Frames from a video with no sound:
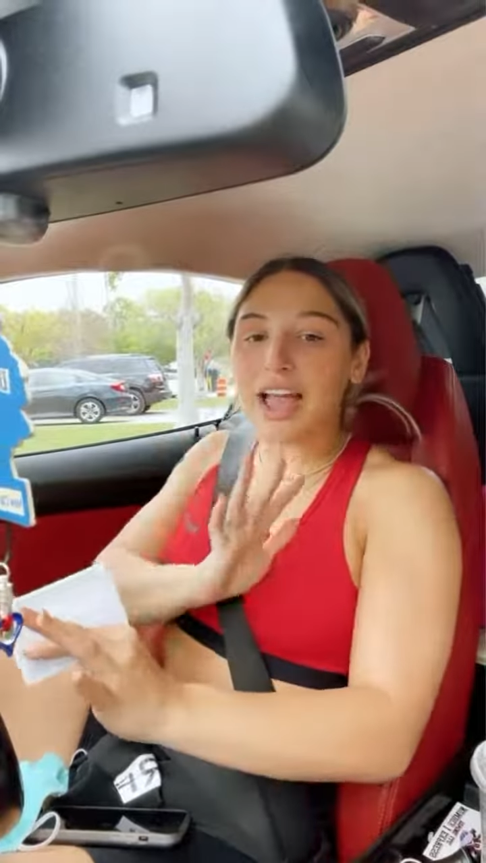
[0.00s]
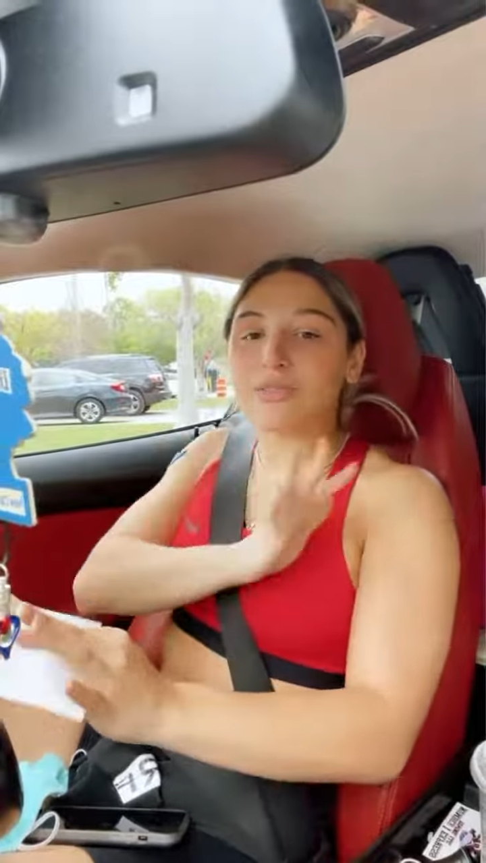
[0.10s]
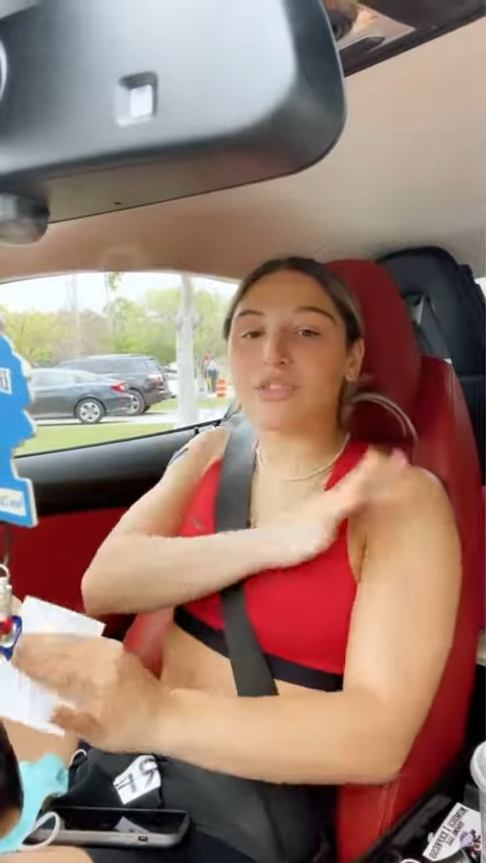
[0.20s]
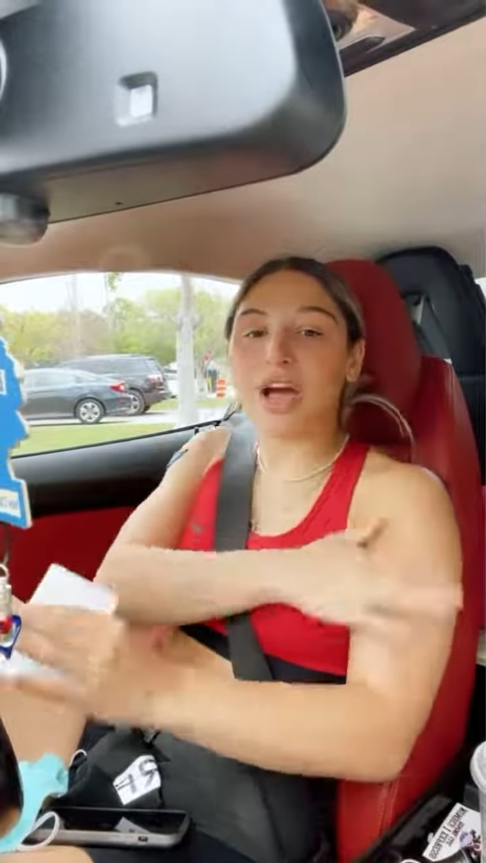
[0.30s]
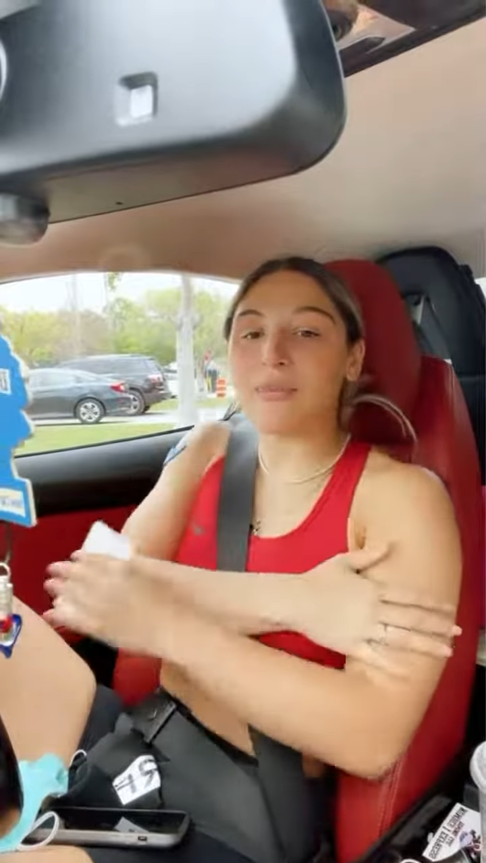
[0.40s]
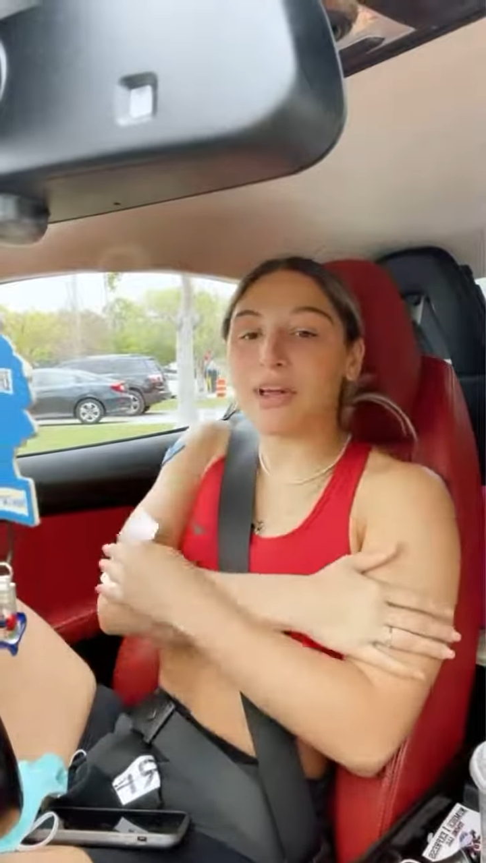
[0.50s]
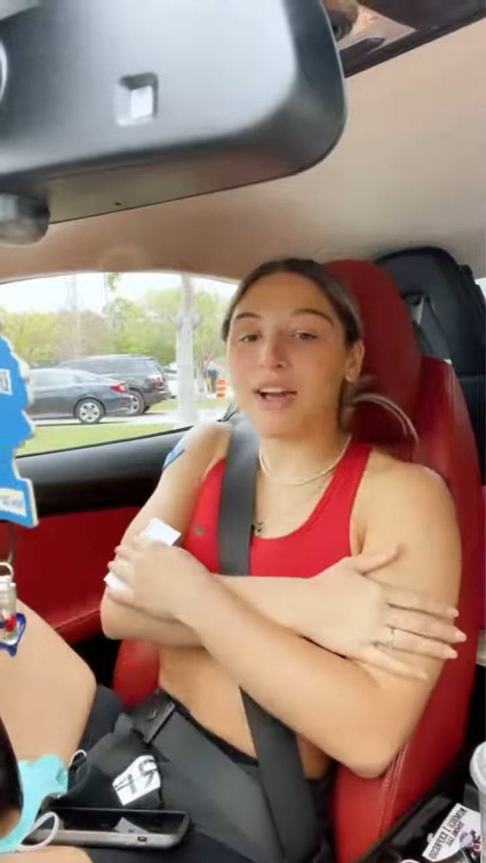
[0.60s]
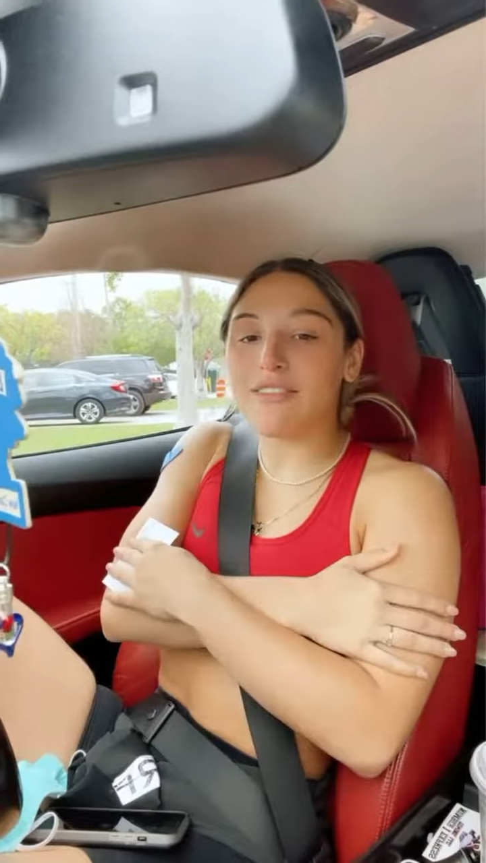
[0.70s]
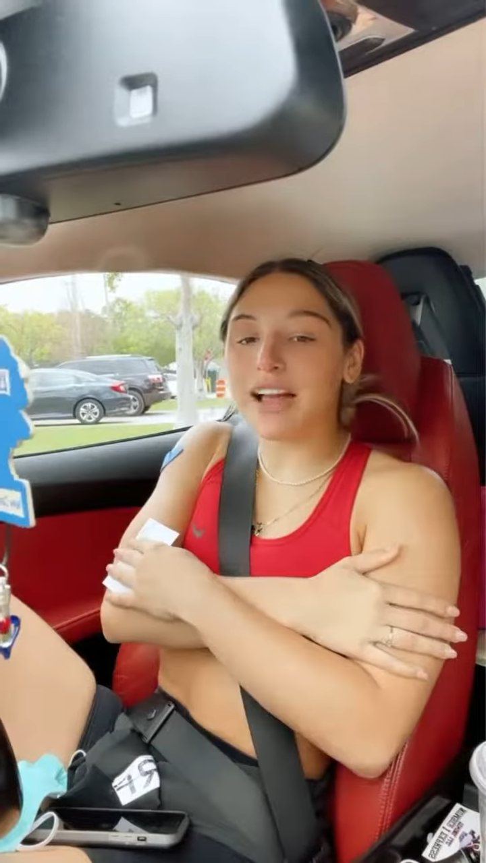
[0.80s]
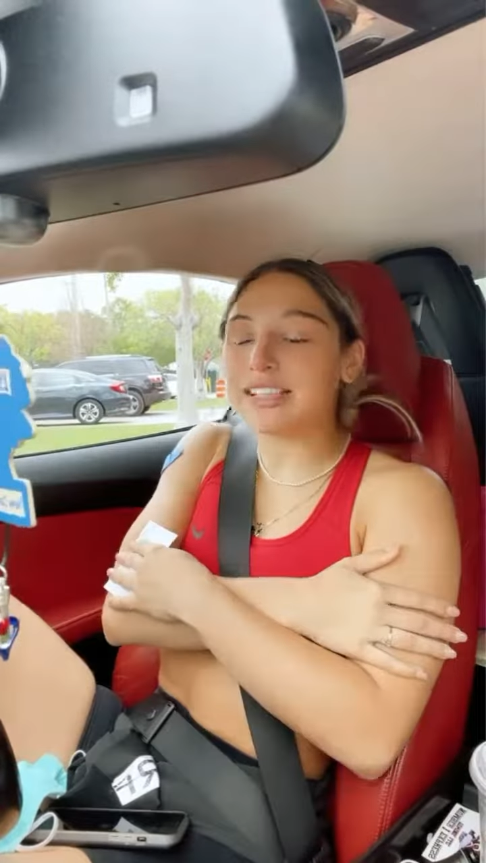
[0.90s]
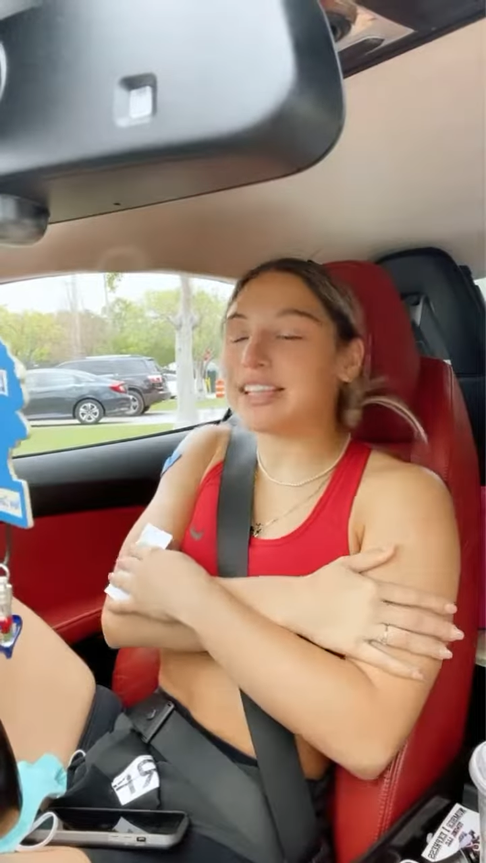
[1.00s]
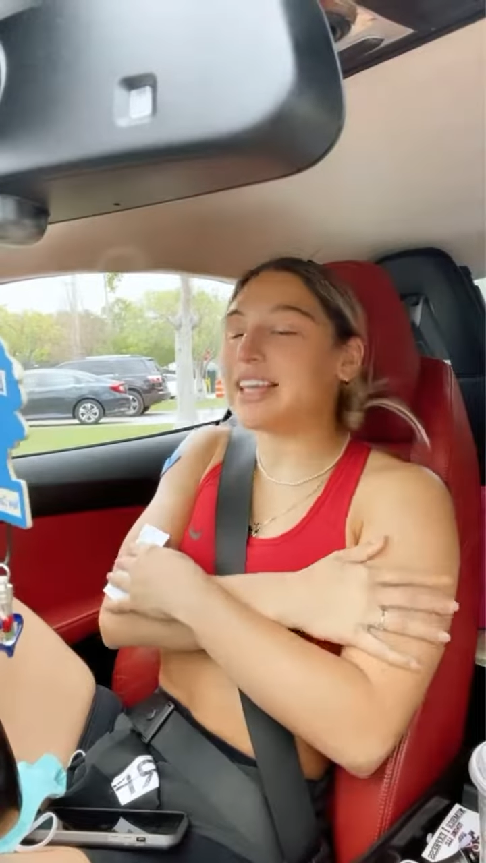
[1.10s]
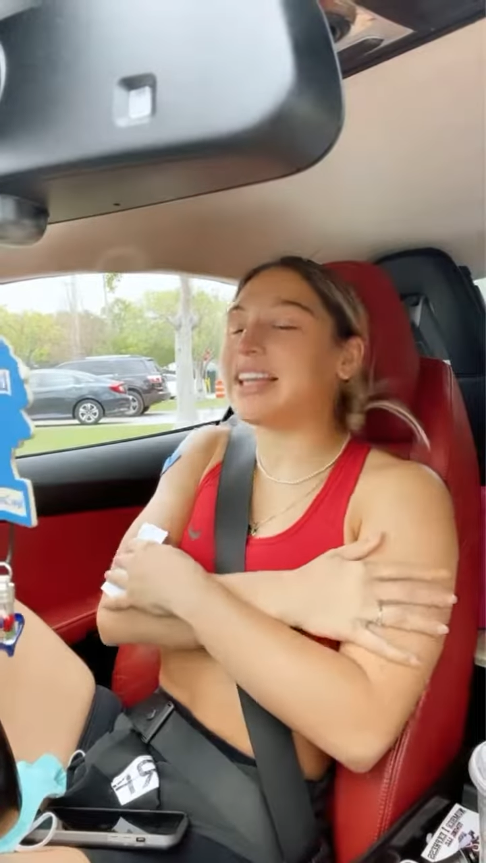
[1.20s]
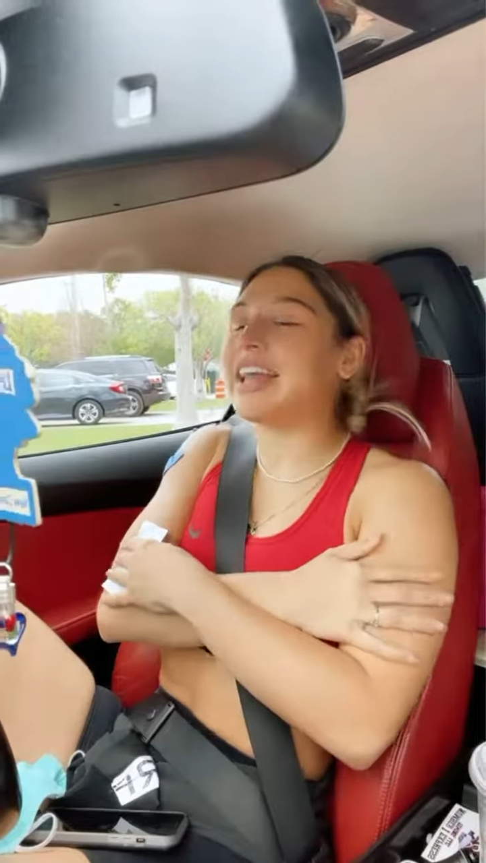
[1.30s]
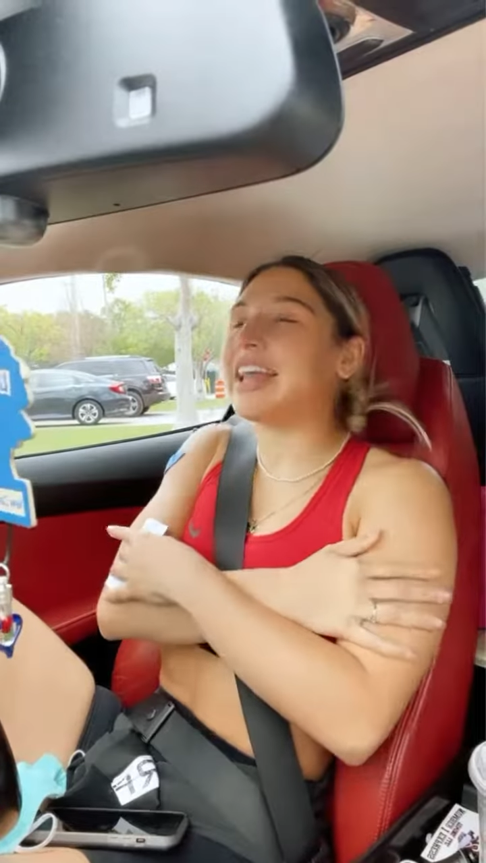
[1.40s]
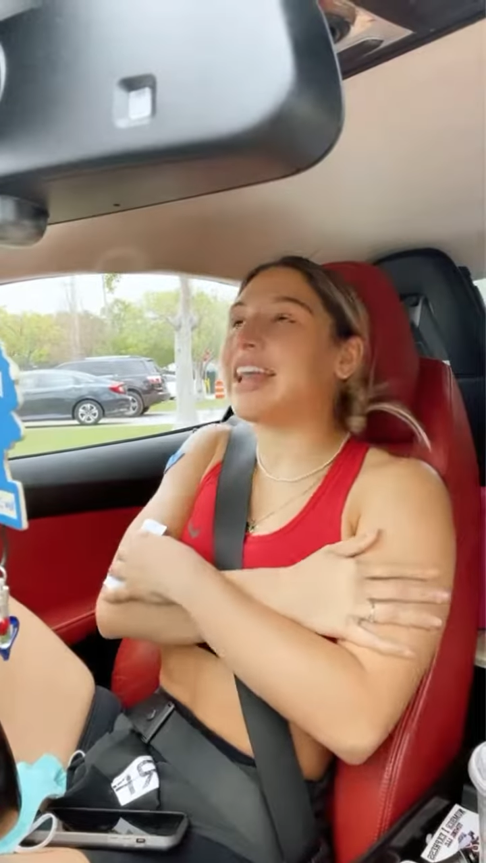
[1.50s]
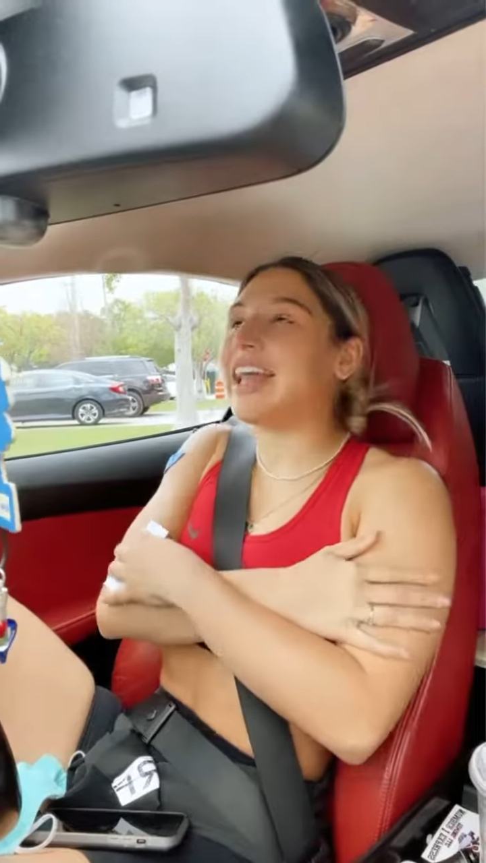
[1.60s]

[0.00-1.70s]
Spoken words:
I'm so happy I got vaccinated,